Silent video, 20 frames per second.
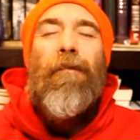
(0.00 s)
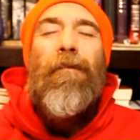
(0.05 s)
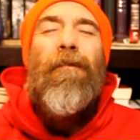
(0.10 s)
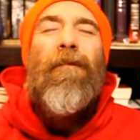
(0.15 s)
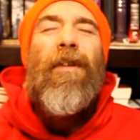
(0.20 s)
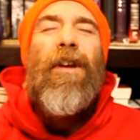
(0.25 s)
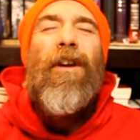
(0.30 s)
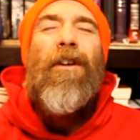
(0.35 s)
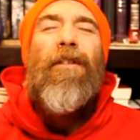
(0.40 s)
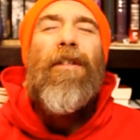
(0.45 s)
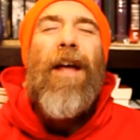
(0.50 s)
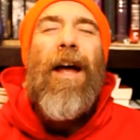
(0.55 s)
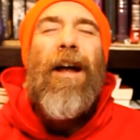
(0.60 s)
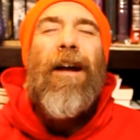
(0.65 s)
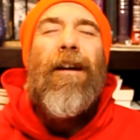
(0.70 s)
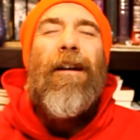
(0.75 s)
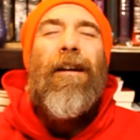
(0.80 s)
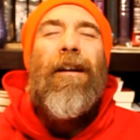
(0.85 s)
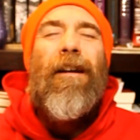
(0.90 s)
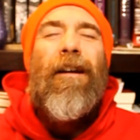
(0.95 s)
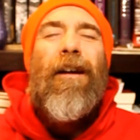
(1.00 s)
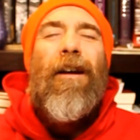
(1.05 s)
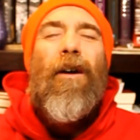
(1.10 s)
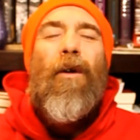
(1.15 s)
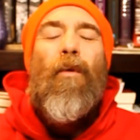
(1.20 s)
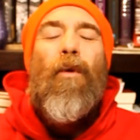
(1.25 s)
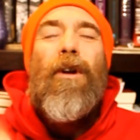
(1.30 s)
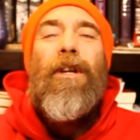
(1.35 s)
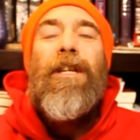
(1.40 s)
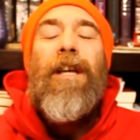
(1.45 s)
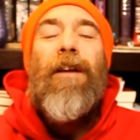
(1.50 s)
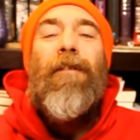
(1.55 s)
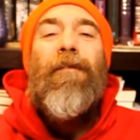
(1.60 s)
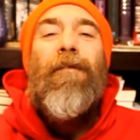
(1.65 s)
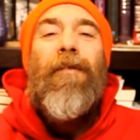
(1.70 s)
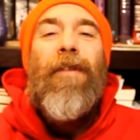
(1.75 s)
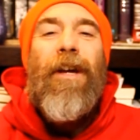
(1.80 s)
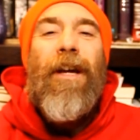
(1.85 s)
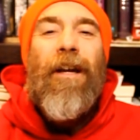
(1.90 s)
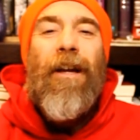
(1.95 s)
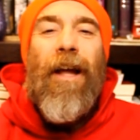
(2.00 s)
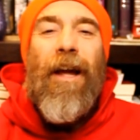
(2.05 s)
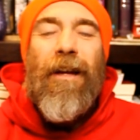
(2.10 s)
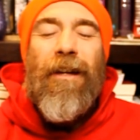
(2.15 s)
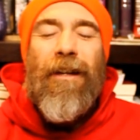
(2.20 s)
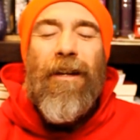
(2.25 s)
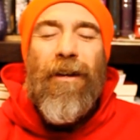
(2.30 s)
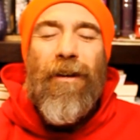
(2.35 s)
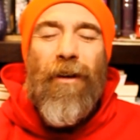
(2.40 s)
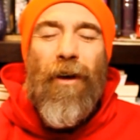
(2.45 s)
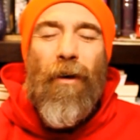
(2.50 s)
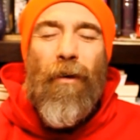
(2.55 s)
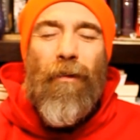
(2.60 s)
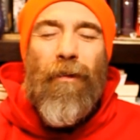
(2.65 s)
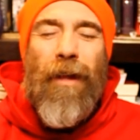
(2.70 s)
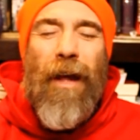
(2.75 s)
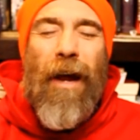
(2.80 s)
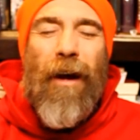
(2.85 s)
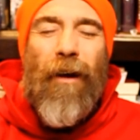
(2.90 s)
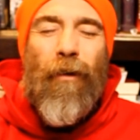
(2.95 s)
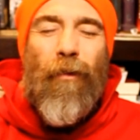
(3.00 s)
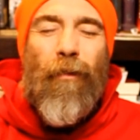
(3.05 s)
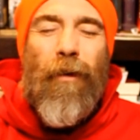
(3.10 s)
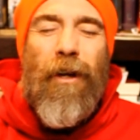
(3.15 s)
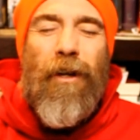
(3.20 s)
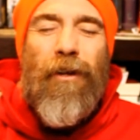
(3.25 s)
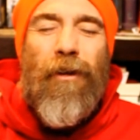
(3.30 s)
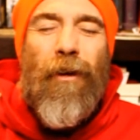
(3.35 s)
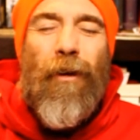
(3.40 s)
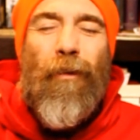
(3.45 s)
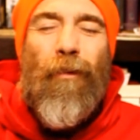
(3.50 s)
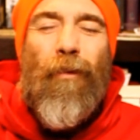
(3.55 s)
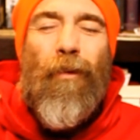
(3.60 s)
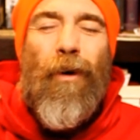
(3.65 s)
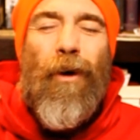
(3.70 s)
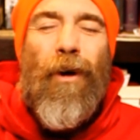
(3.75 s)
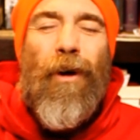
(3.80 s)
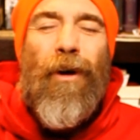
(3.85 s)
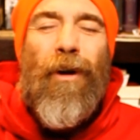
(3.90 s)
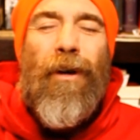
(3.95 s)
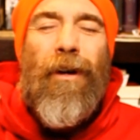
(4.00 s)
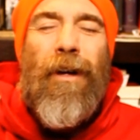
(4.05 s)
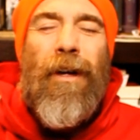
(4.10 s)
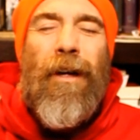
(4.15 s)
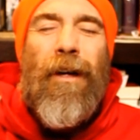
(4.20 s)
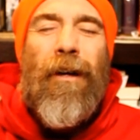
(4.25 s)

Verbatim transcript: Feel that what does that feel like to know that original word?